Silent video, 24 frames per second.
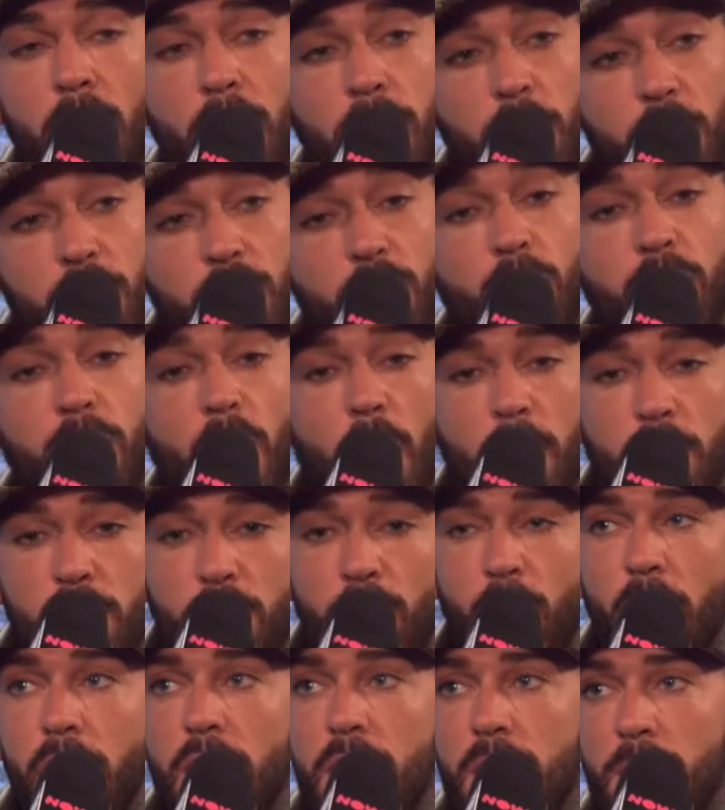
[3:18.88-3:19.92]
the
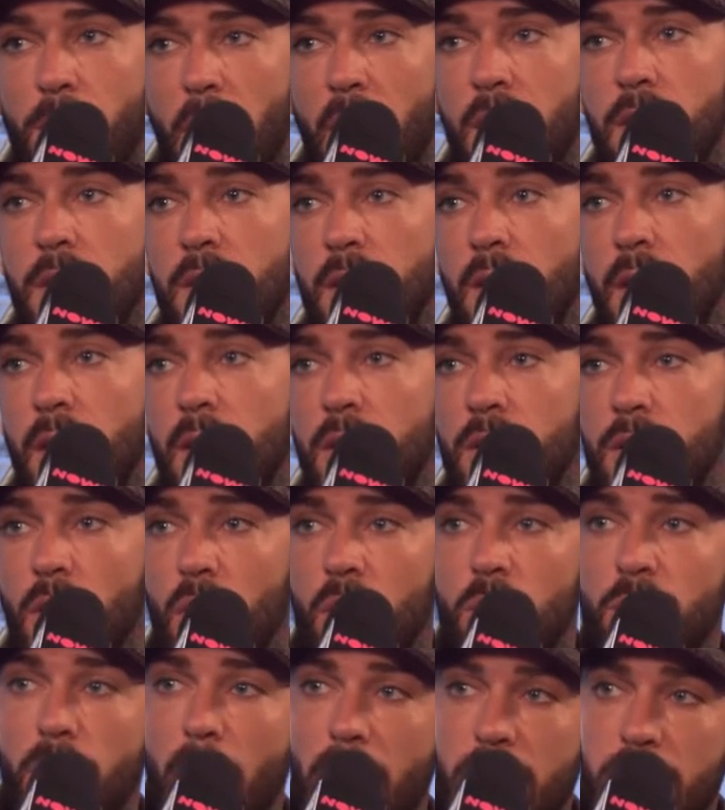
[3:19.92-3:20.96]
short-nosed breeds, basically,
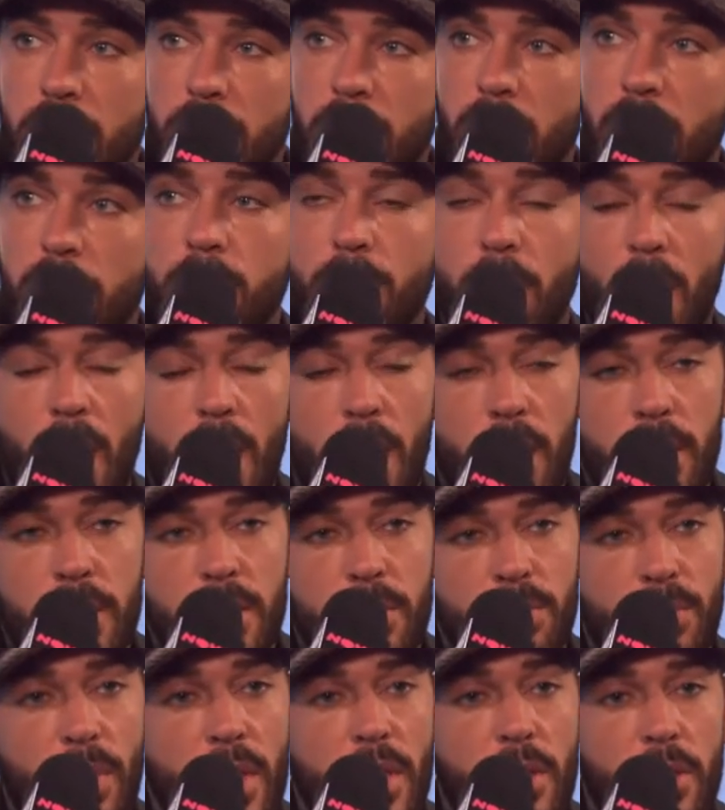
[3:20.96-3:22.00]
so Mastiffs, Pugs,
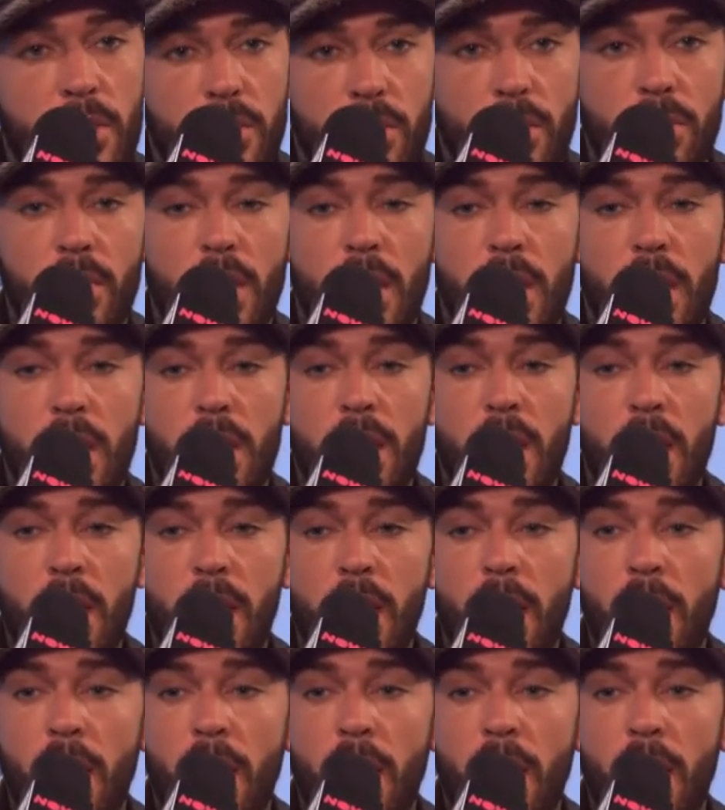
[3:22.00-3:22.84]
because of the